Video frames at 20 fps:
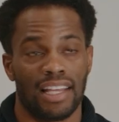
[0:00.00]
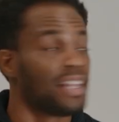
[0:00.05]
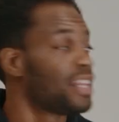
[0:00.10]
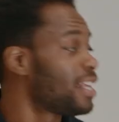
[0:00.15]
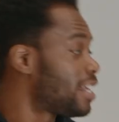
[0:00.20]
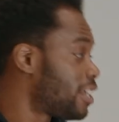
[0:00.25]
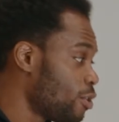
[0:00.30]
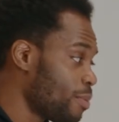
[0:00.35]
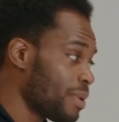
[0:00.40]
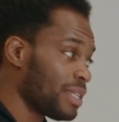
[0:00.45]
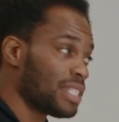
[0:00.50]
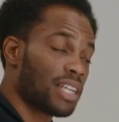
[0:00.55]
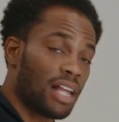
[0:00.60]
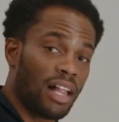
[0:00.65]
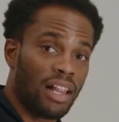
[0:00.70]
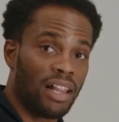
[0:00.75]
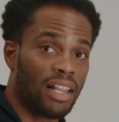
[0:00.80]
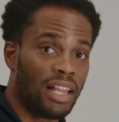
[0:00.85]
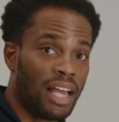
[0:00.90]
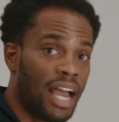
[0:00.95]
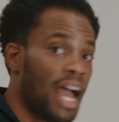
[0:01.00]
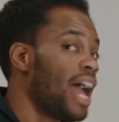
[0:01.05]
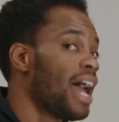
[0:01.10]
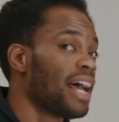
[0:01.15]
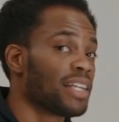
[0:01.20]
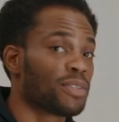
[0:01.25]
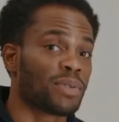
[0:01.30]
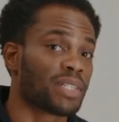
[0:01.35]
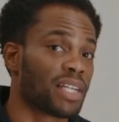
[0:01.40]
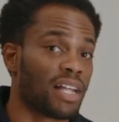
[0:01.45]
The human skull
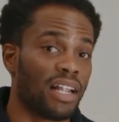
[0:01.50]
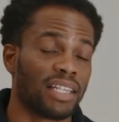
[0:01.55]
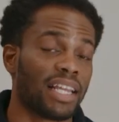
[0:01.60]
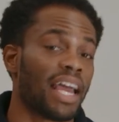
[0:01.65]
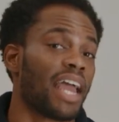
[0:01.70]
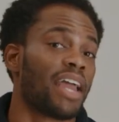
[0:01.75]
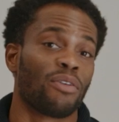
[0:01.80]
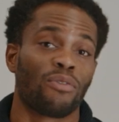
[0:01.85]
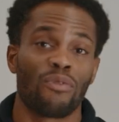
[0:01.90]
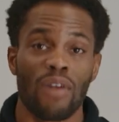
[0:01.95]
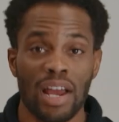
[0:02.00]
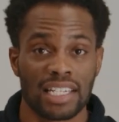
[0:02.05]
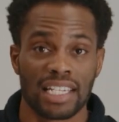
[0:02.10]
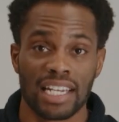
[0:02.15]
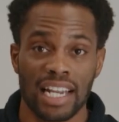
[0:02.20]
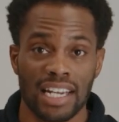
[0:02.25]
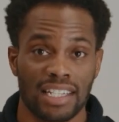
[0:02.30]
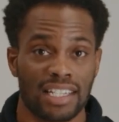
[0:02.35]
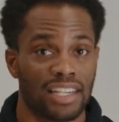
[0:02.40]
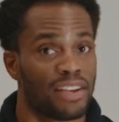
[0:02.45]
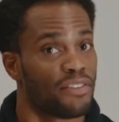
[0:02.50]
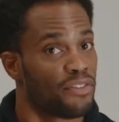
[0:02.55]
has what's called a resonant